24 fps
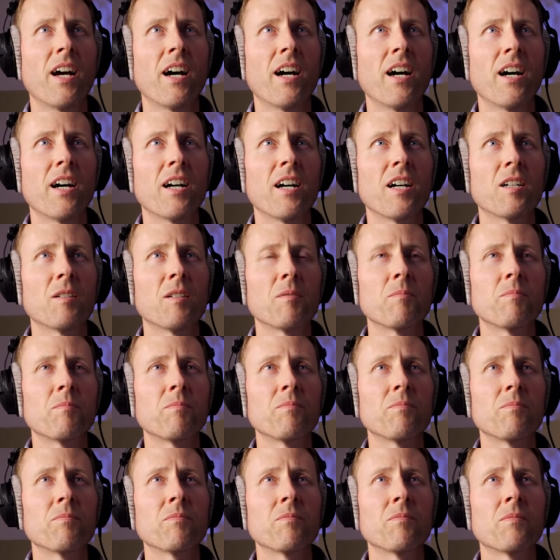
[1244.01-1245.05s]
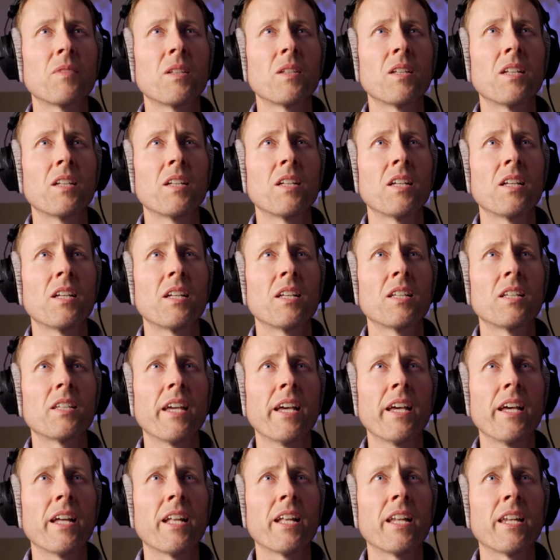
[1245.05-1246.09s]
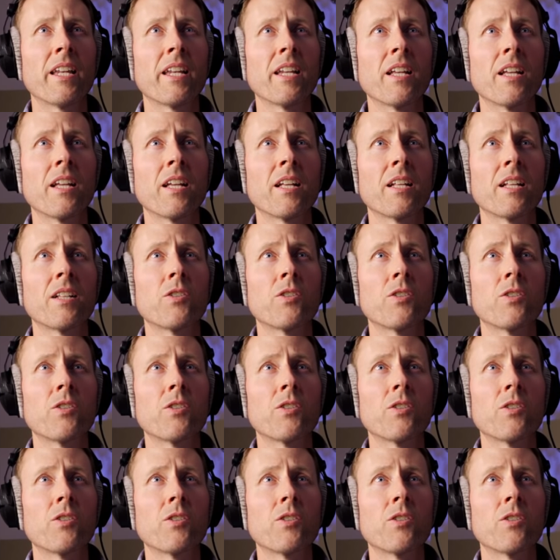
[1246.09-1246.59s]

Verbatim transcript: Um, again,